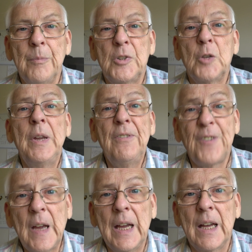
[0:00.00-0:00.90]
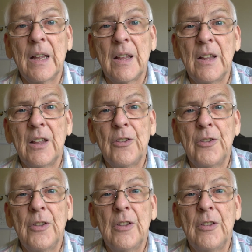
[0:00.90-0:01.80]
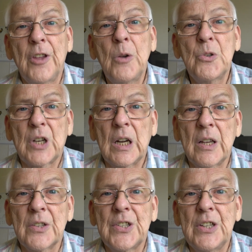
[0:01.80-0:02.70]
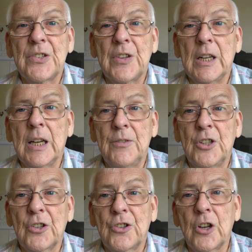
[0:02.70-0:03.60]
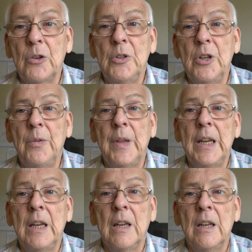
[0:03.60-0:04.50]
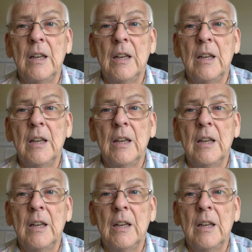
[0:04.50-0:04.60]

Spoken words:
to be fair, those glasses that I've just shown you the